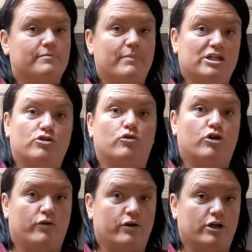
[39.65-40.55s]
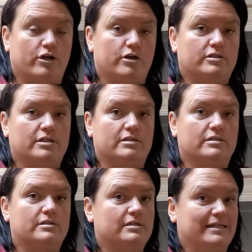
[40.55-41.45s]
measure your current curtains
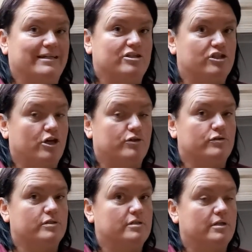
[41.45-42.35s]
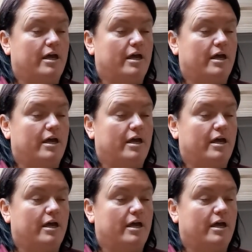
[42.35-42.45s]
to send us those